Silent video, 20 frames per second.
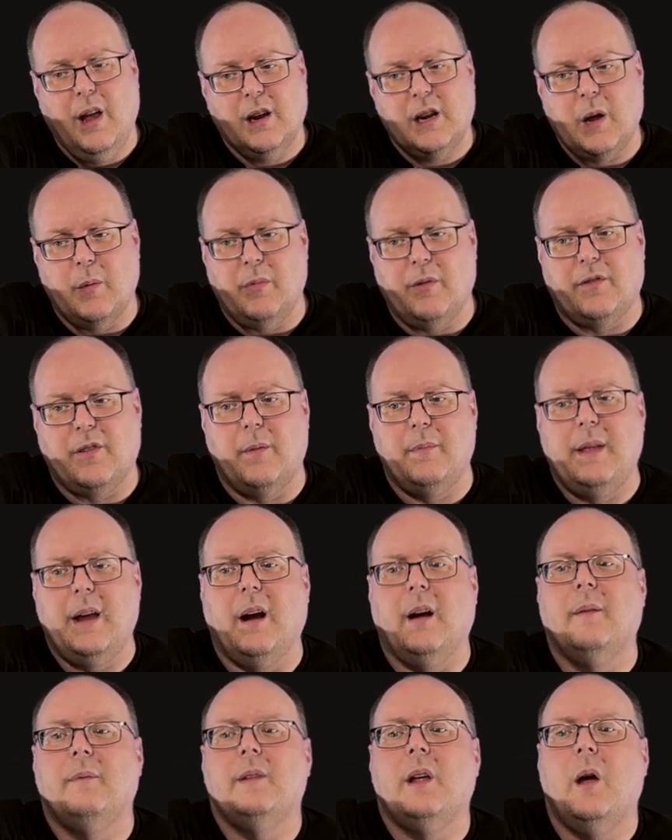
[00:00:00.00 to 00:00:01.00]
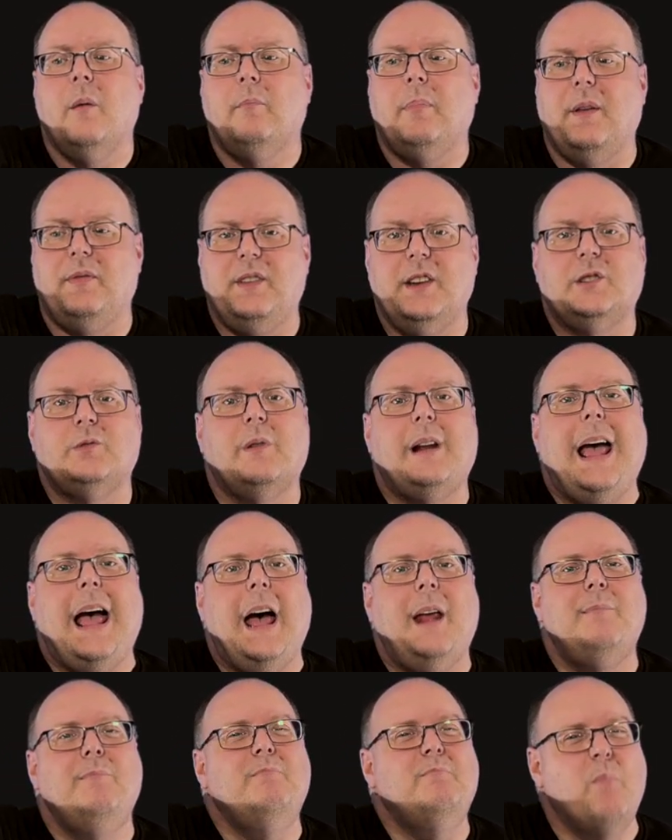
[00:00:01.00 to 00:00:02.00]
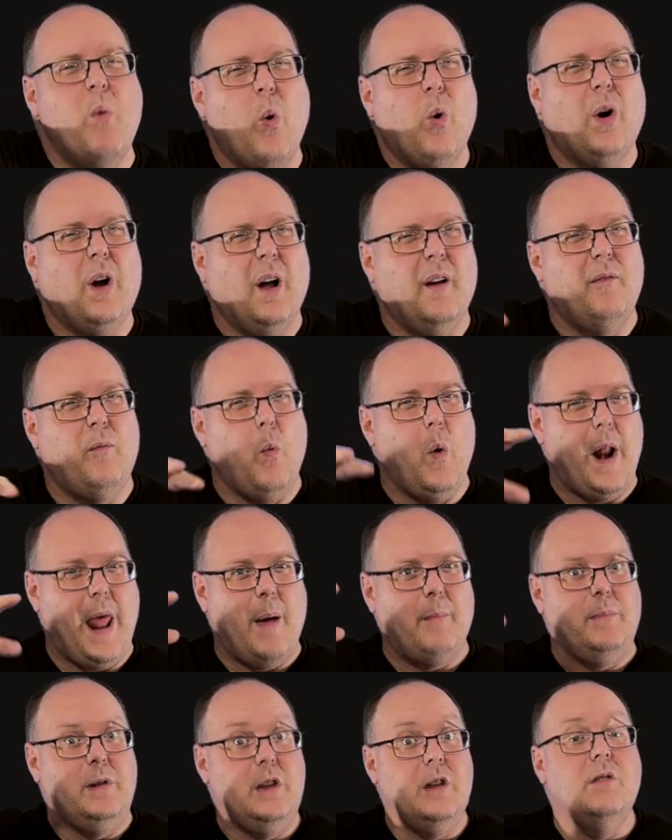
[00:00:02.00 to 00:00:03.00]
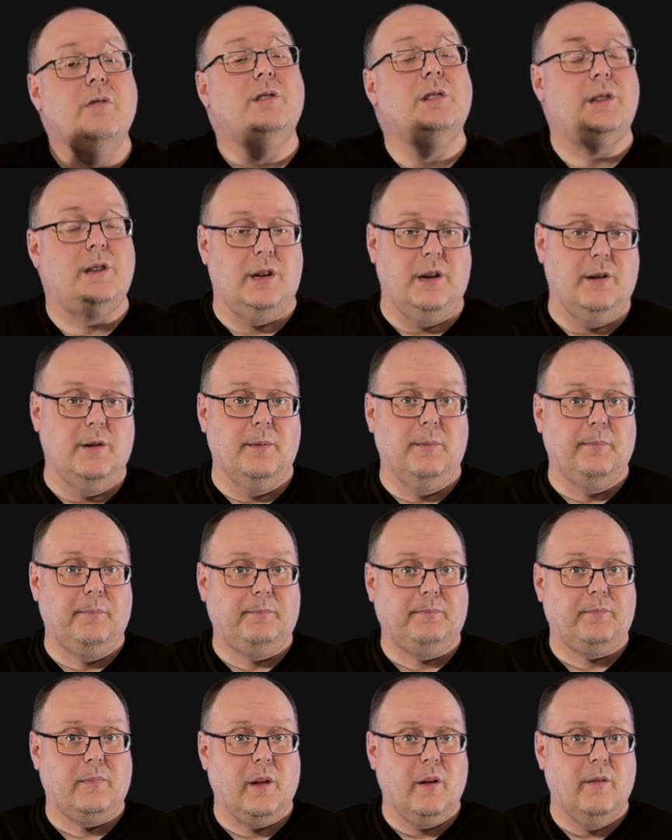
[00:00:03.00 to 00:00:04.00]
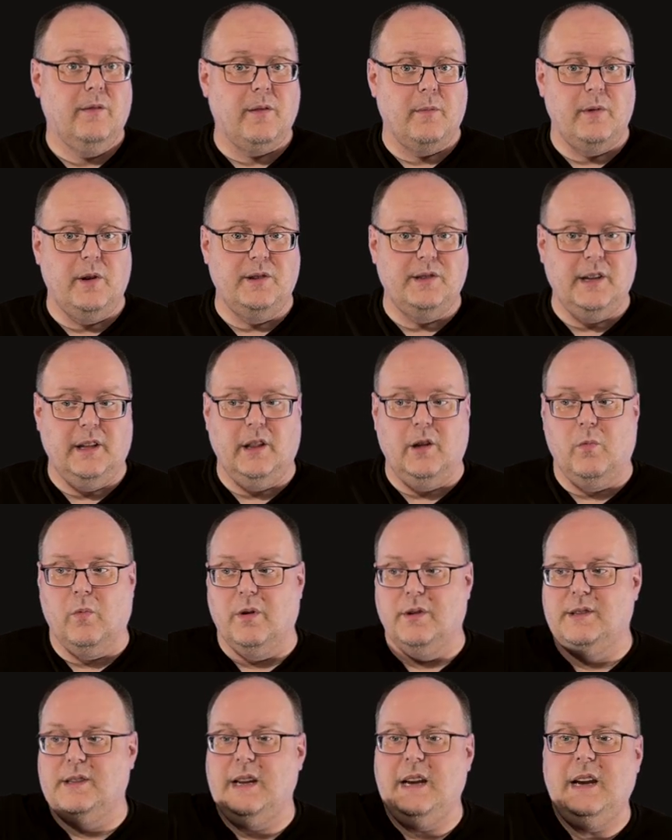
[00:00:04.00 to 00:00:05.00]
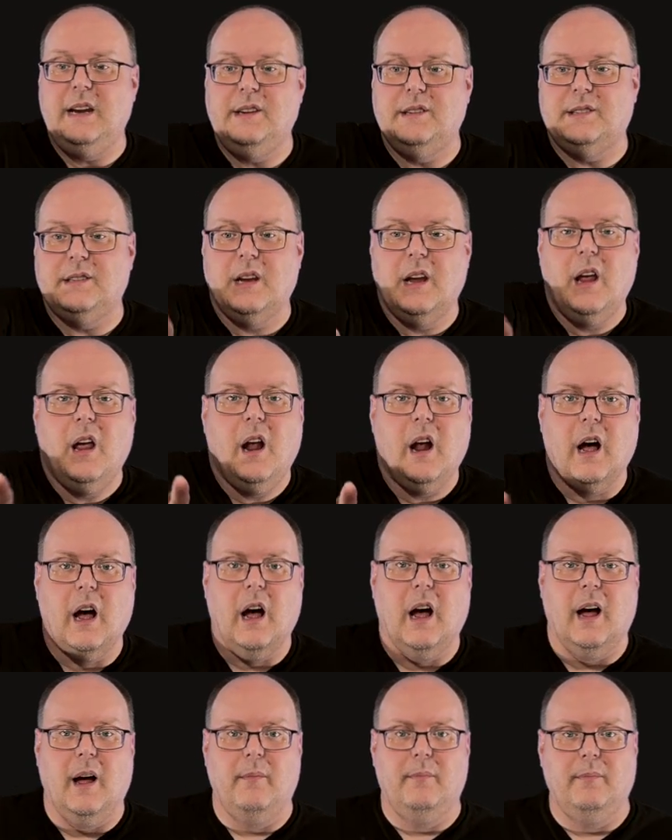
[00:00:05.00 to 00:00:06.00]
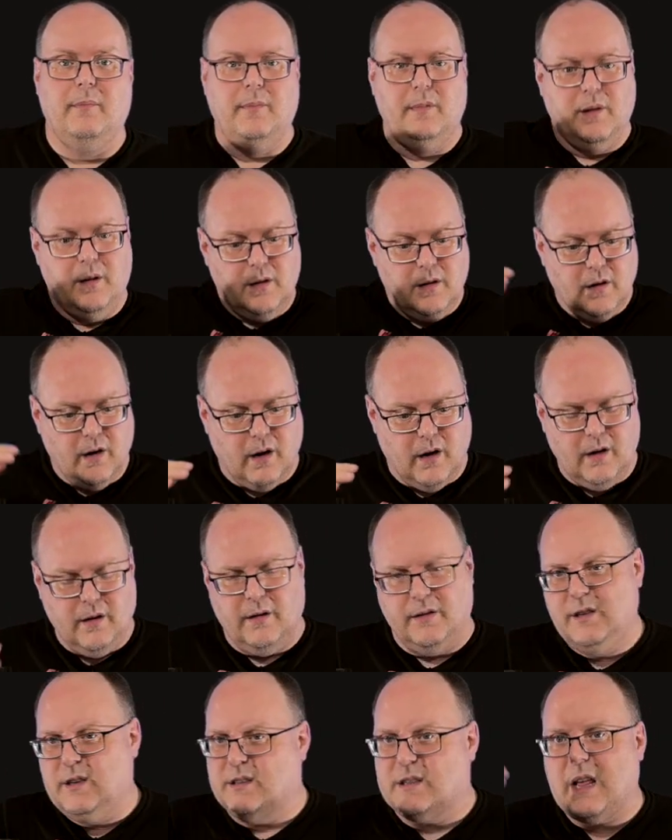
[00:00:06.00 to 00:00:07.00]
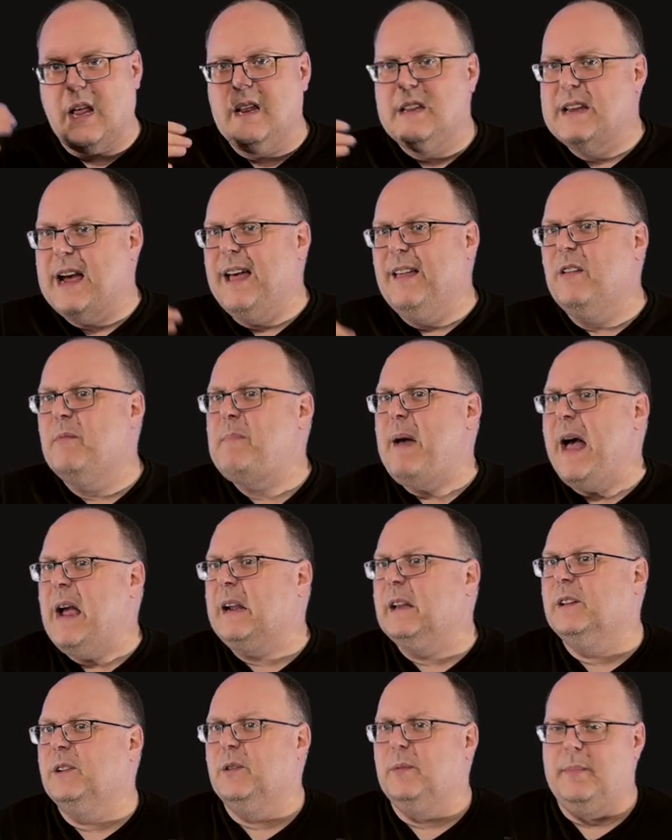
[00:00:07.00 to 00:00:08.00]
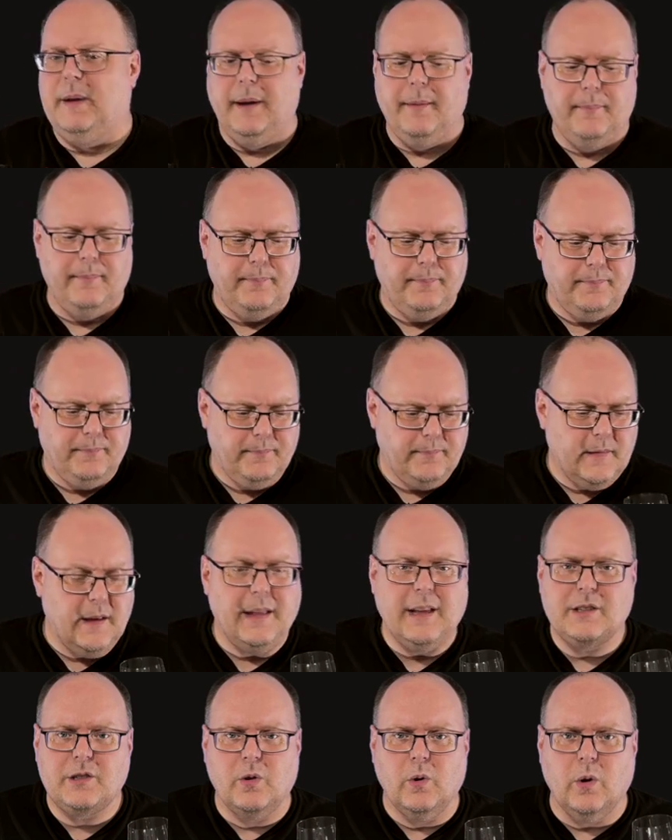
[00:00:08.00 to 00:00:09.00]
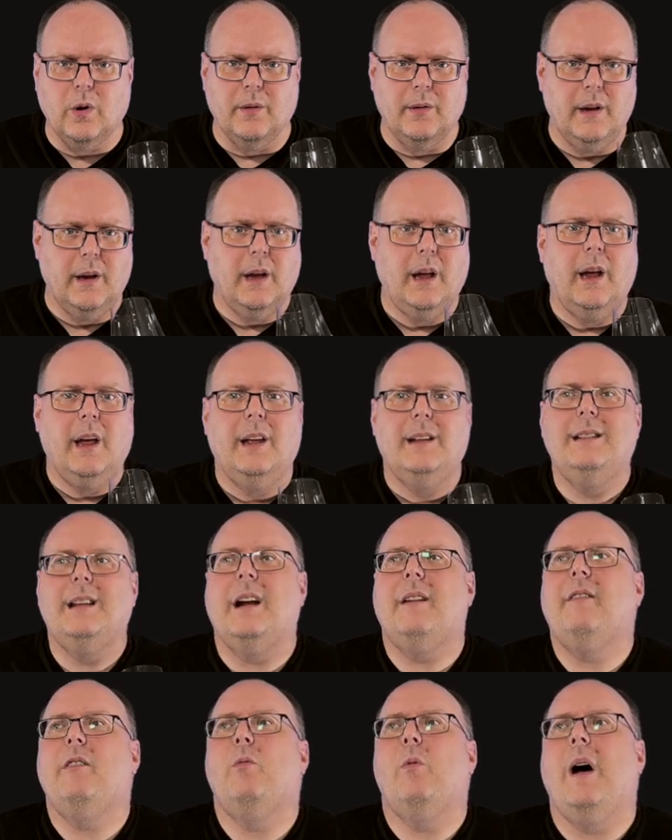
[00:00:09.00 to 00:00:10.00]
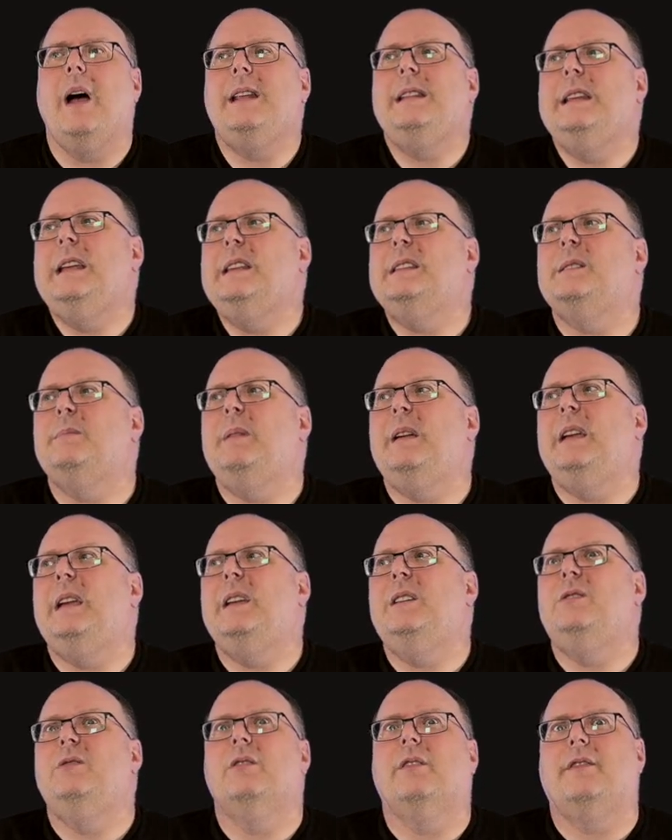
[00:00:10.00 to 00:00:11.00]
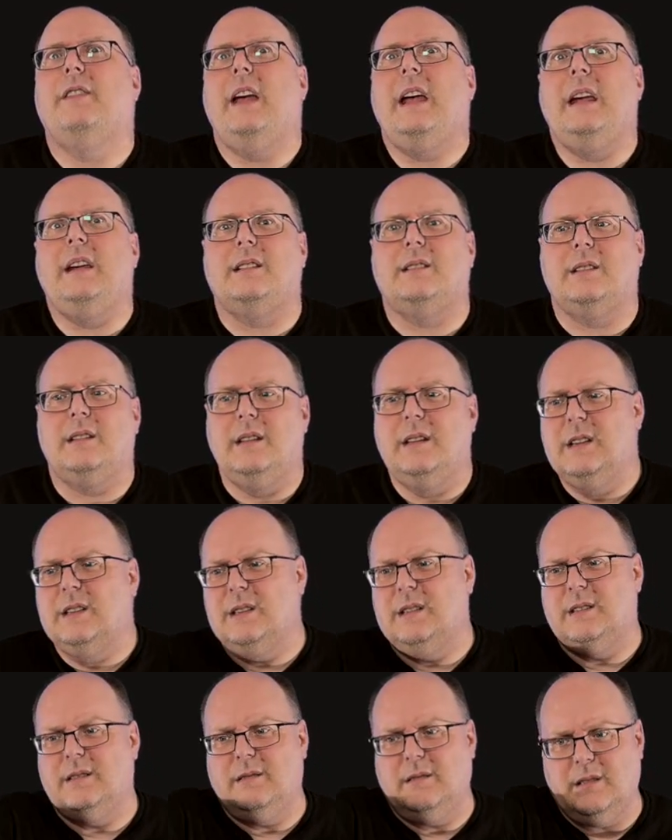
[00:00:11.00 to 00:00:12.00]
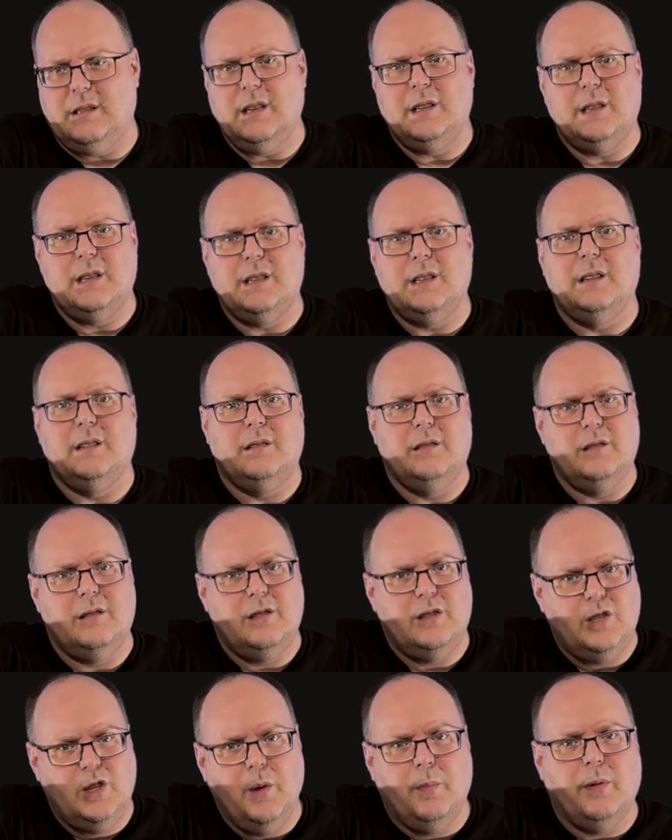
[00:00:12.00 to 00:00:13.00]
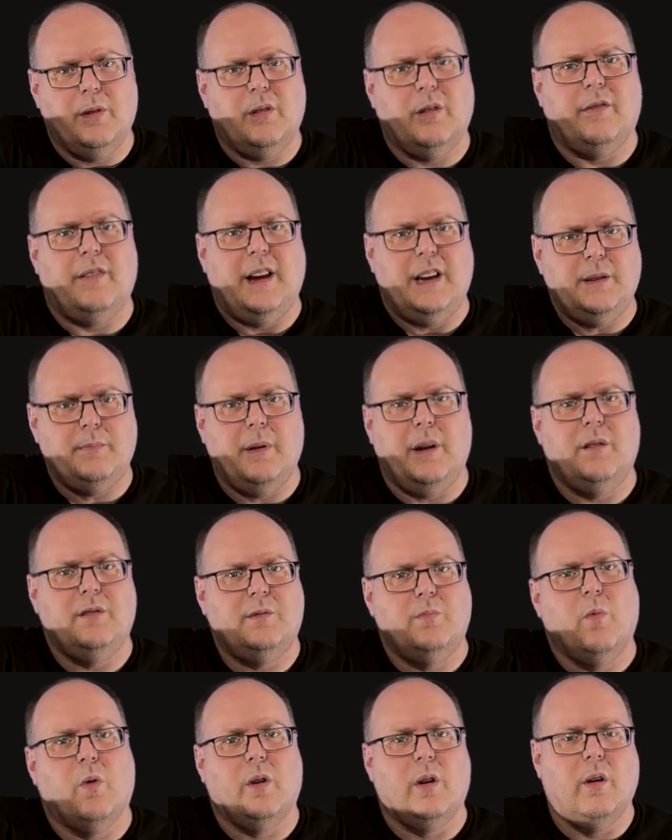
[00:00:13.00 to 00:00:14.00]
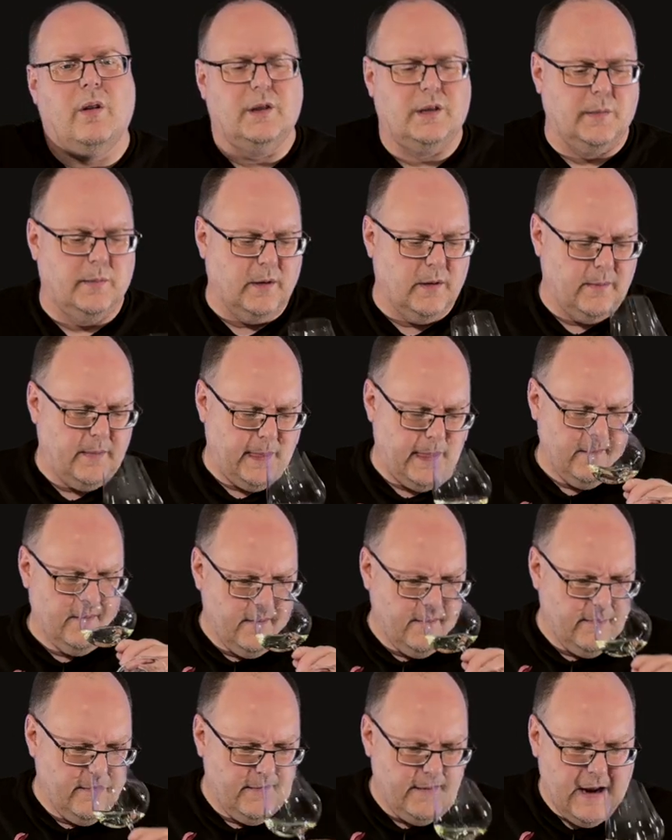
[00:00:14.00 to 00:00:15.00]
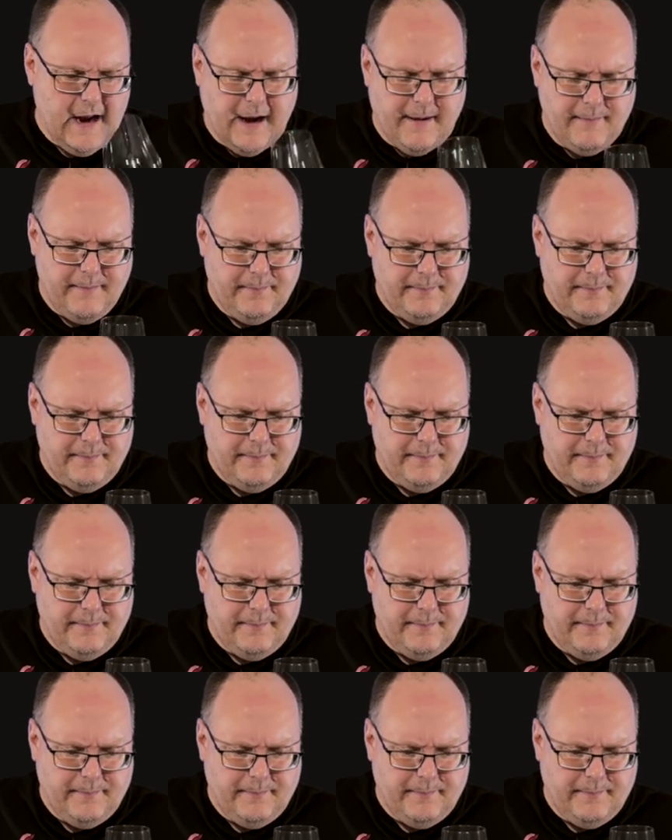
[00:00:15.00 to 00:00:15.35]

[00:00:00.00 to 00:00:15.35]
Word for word: coming from there. But this one had more of what I'm used to from New Zealand, whereas these um, just kind of dial it back a little bit. And that's cool. Not every wine needs to be in your face. And this this isn't super in your face, but it's more noticeable. Yeah.